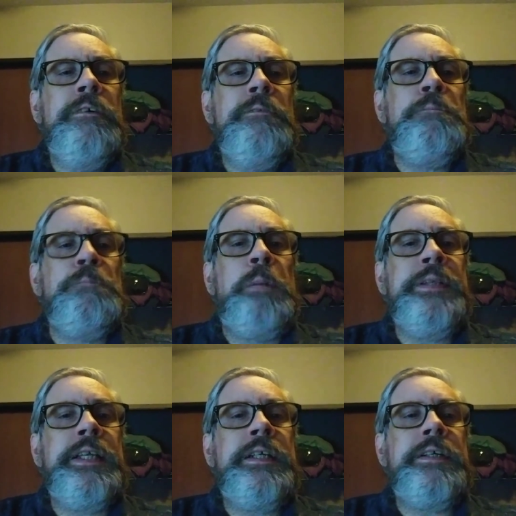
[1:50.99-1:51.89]

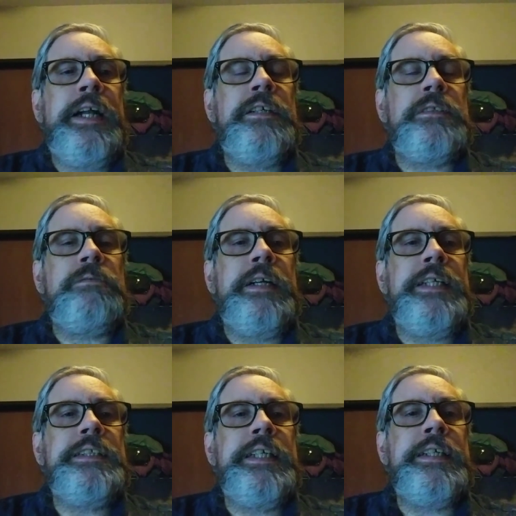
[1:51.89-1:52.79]
But they're now
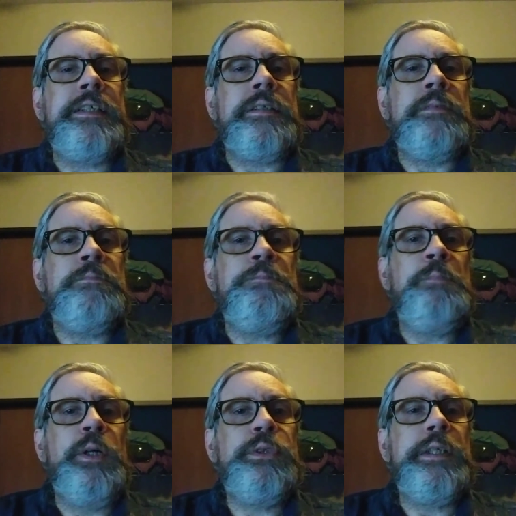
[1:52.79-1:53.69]
racing
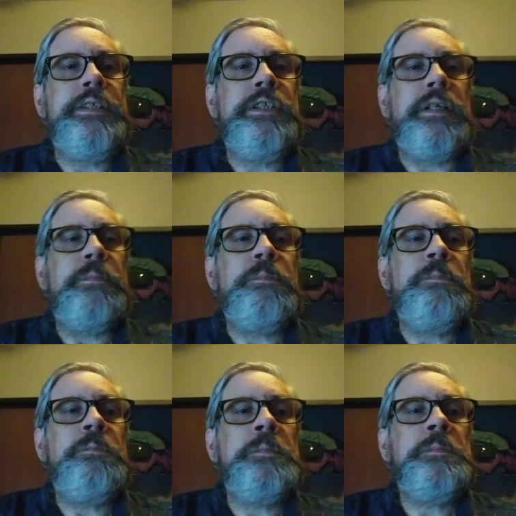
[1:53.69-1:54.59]
mostly in Europe,
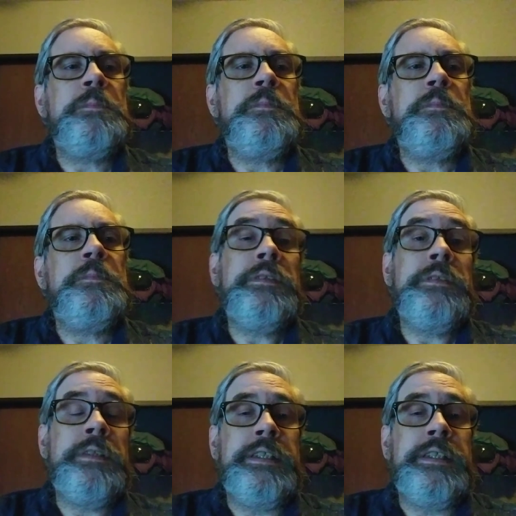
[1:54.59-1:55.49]

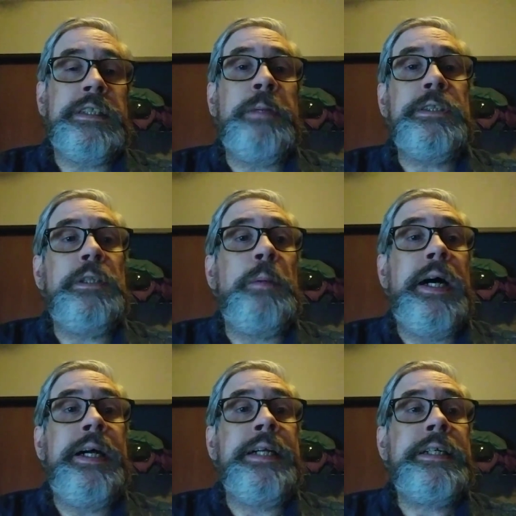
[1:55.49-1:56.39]
as I mentioned,
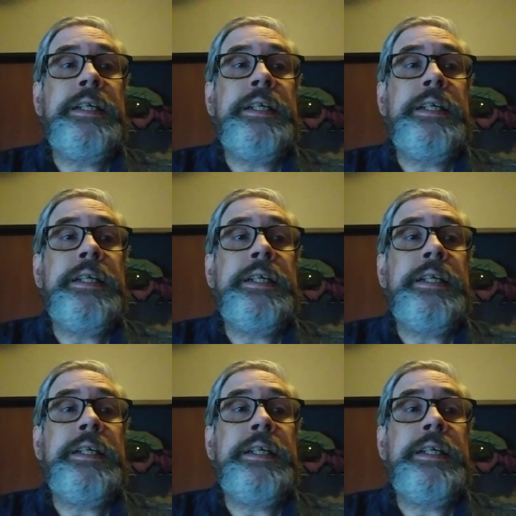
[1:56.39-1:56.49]
Dubai,